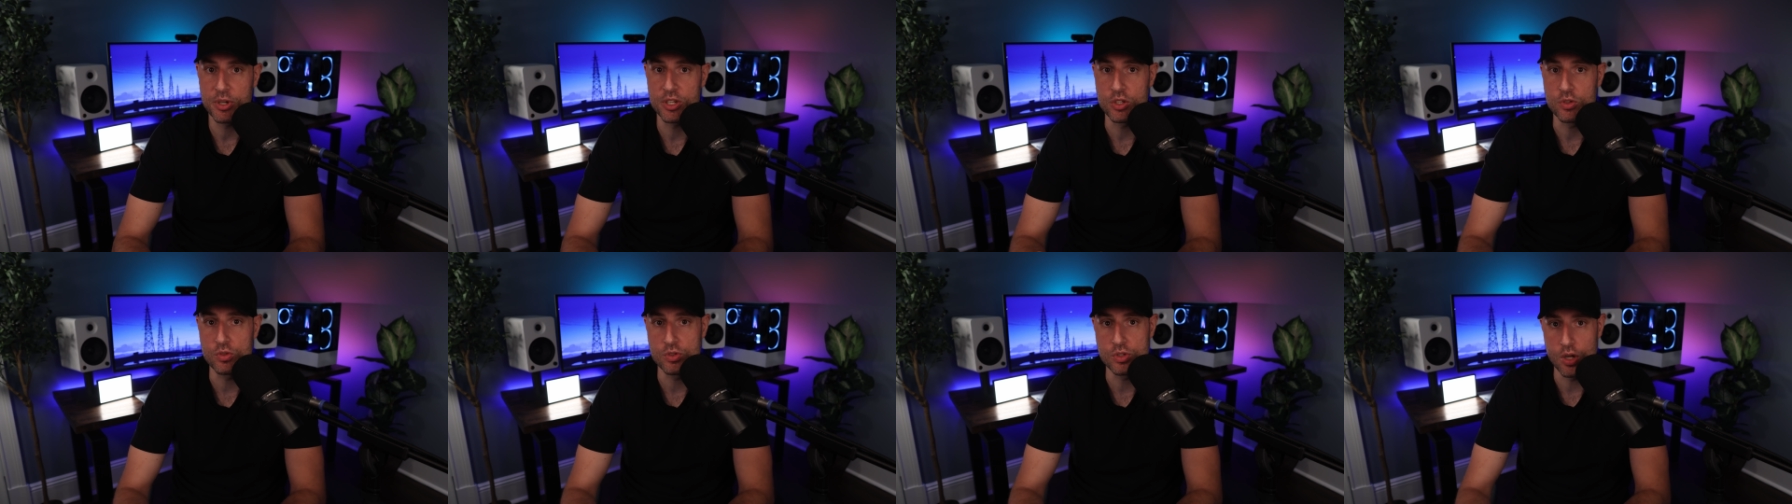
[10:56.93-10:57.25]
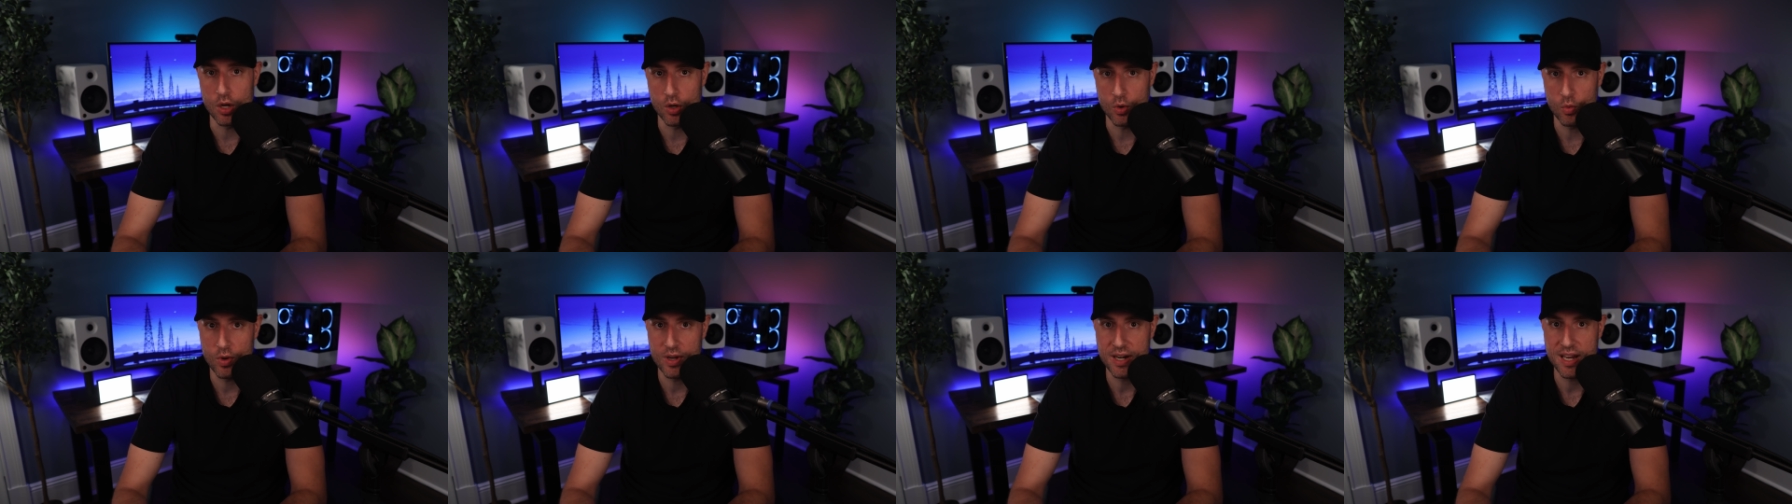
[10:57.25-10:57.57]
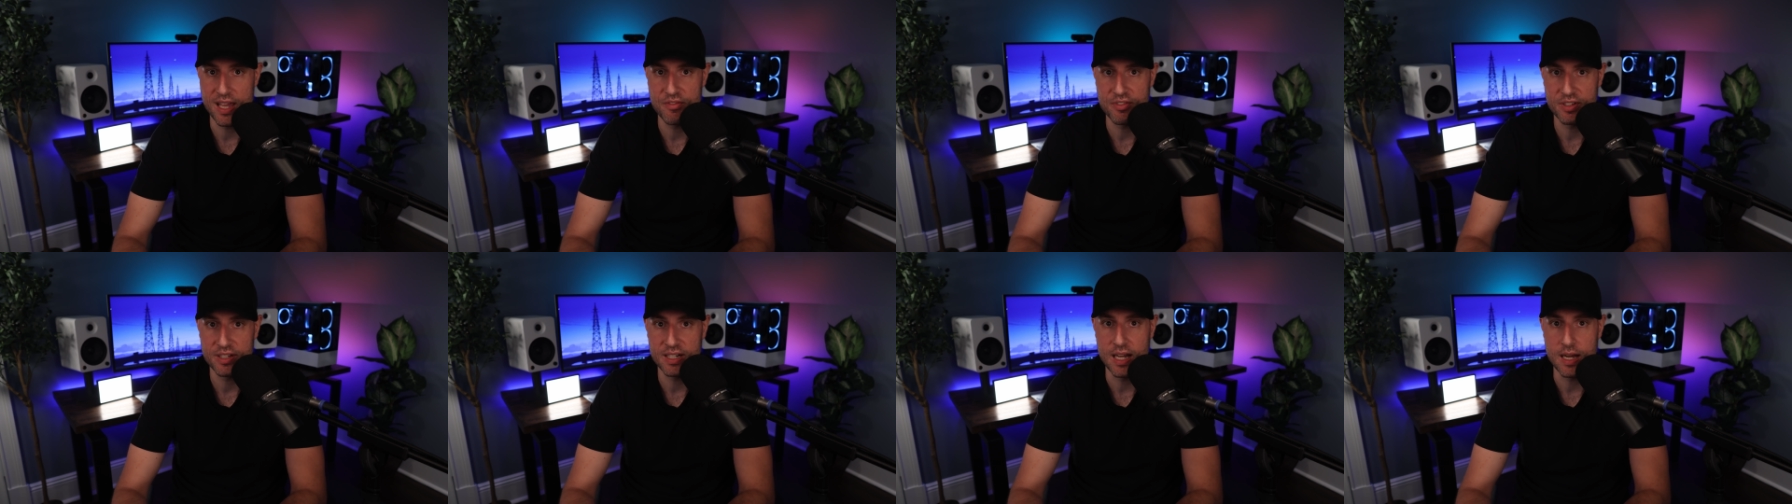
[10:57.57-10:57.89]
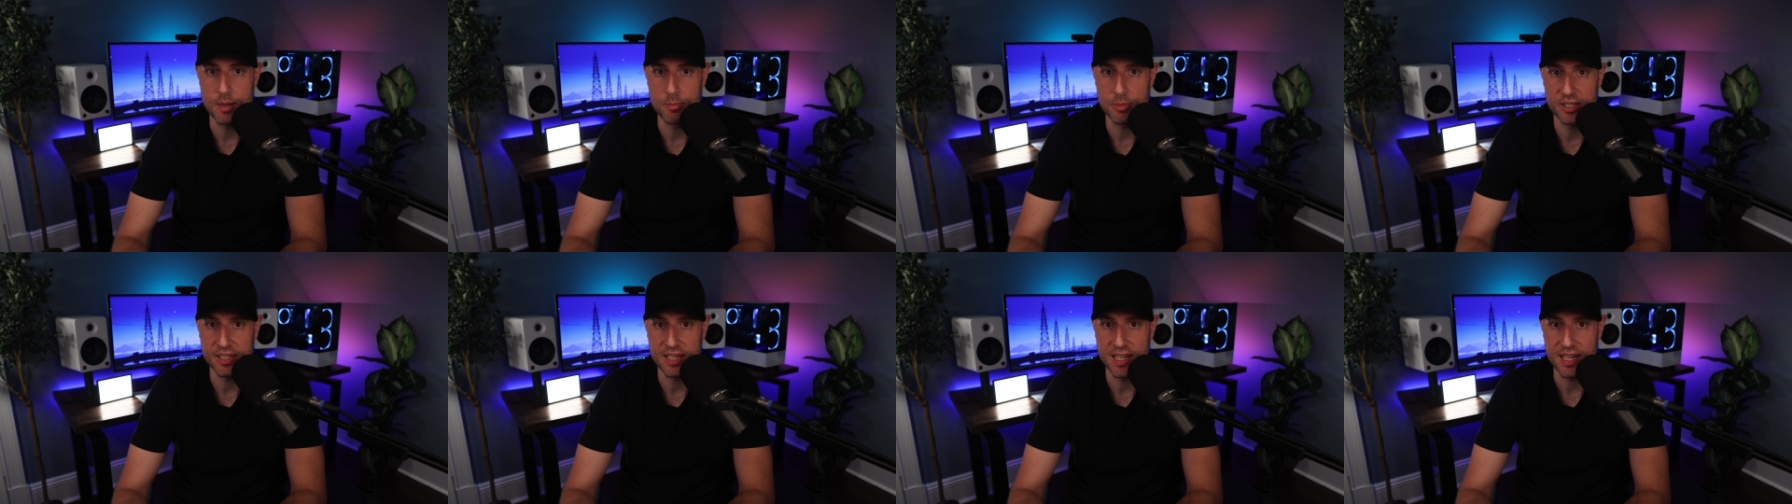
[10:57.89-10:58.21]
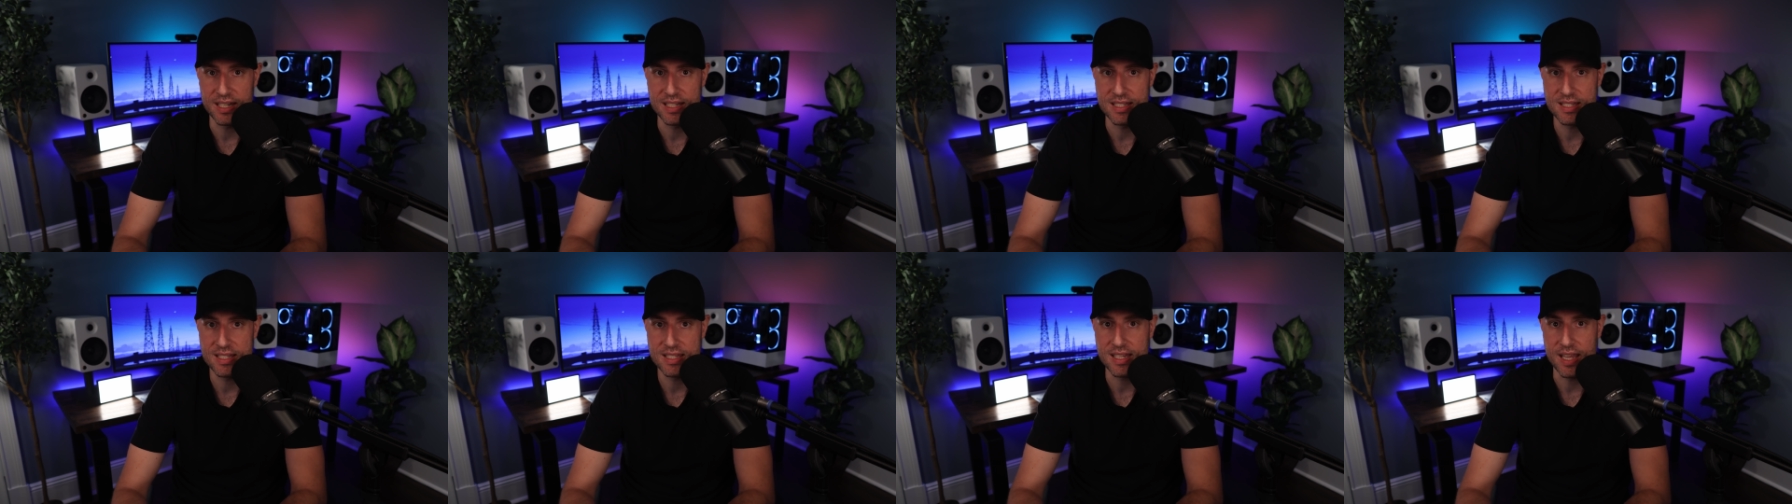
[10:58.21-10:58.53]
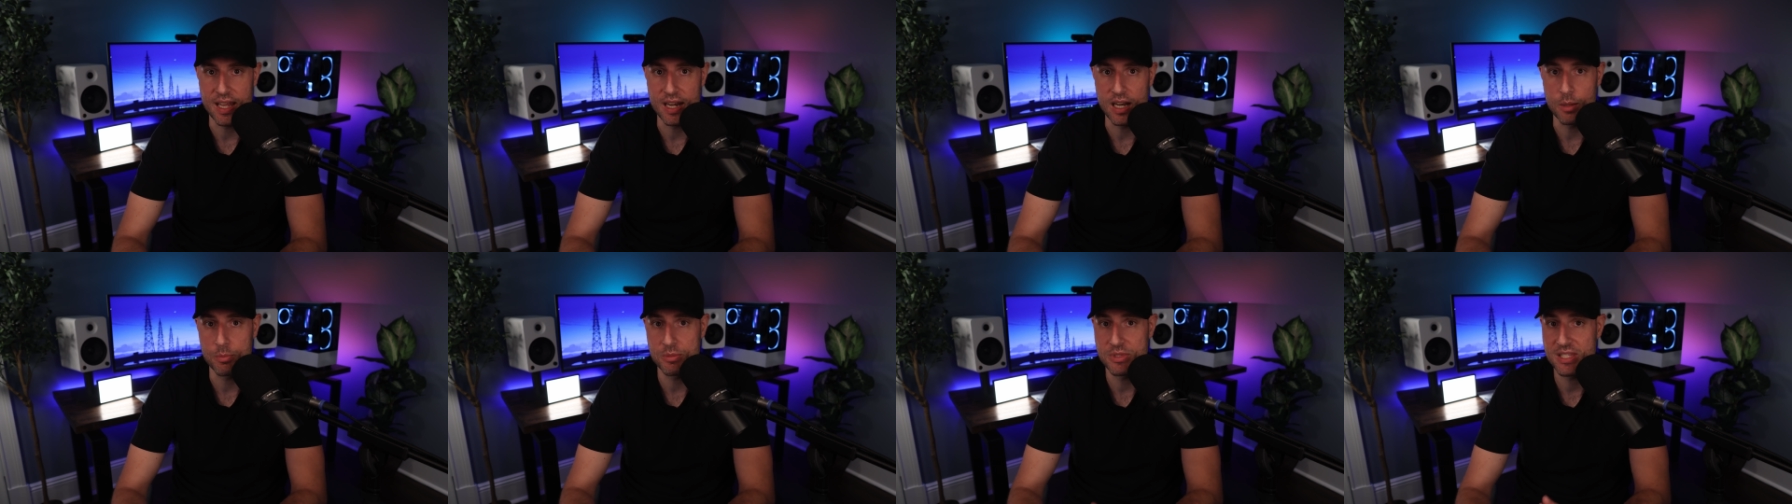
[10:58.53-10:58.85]
but you don't want to have a complicated
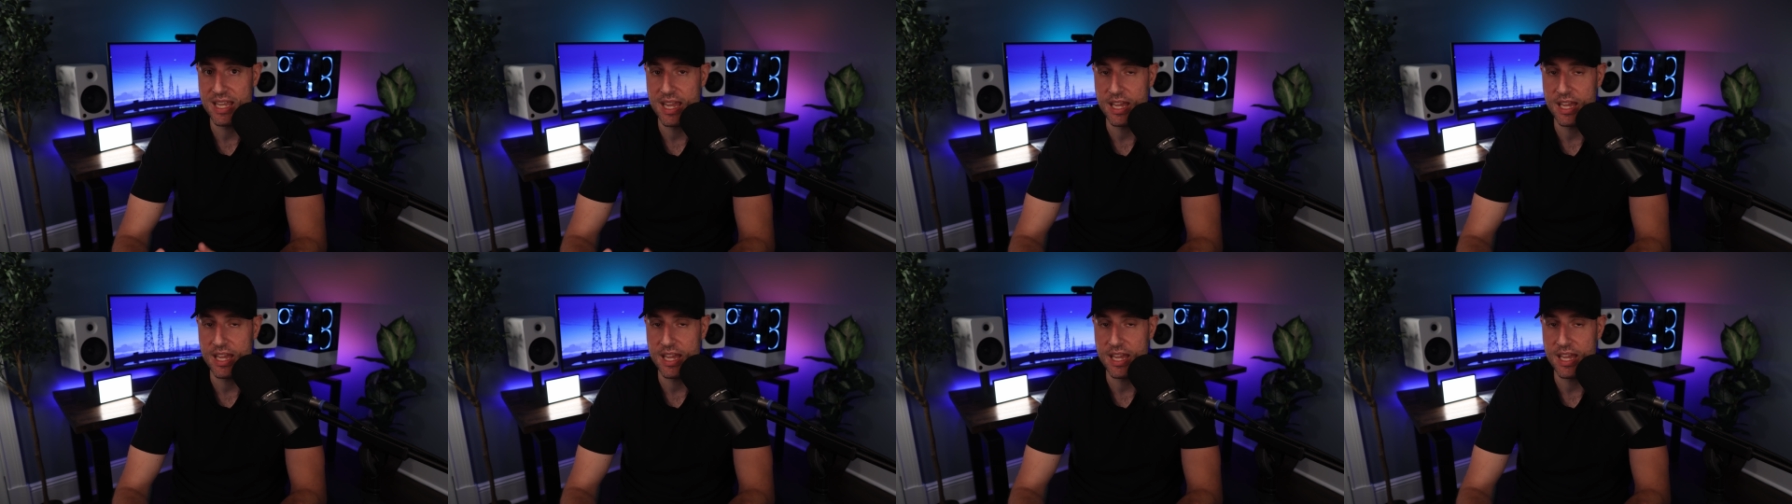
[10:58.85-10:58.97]
setup,